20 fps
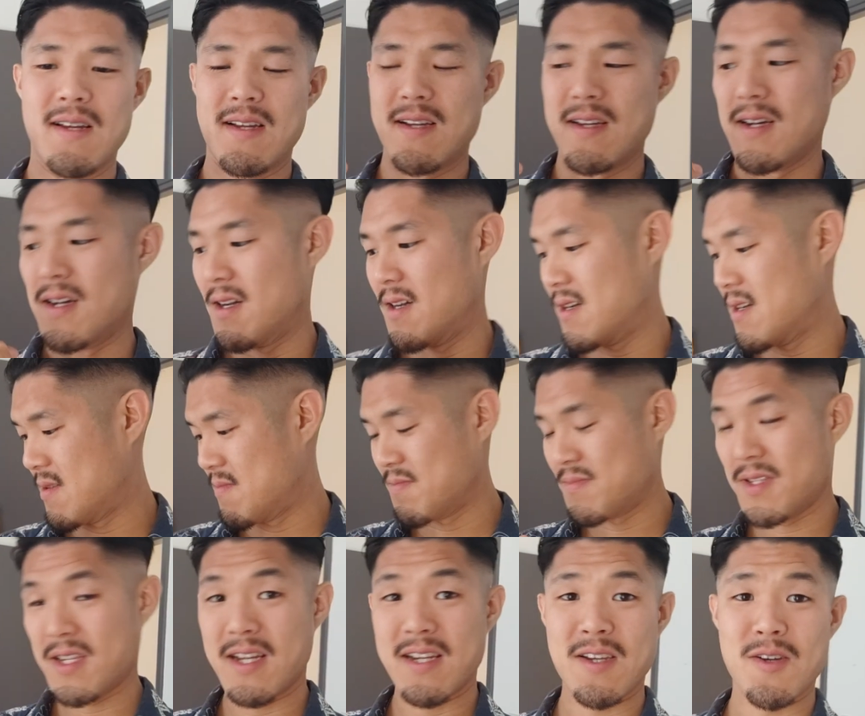
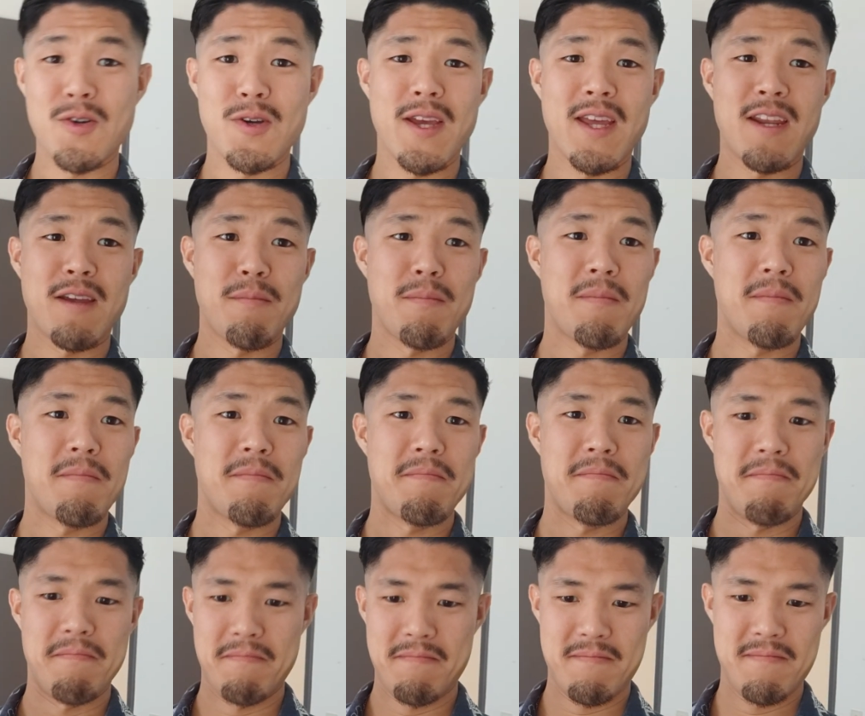planning on getting
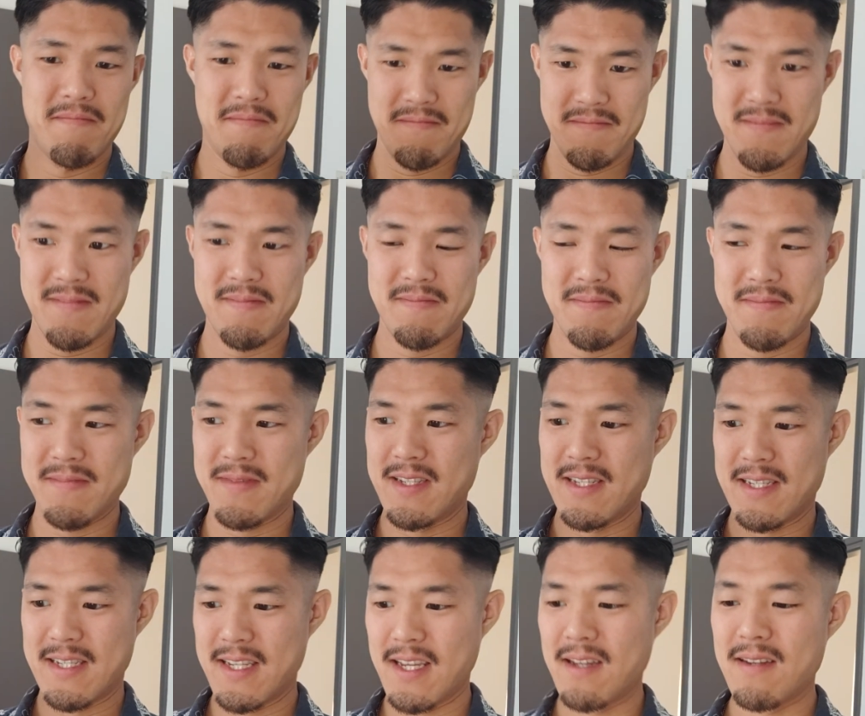
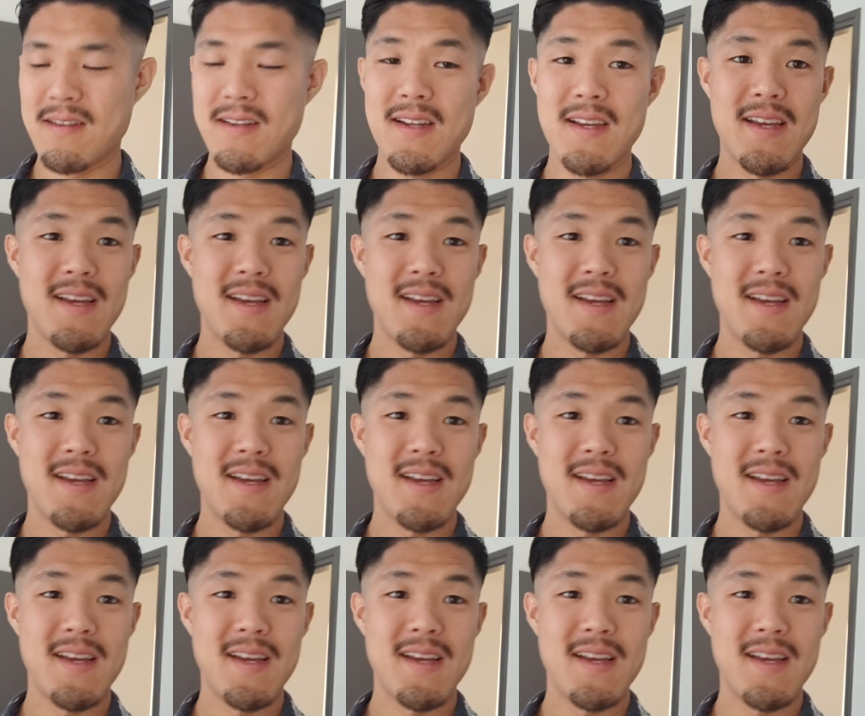done,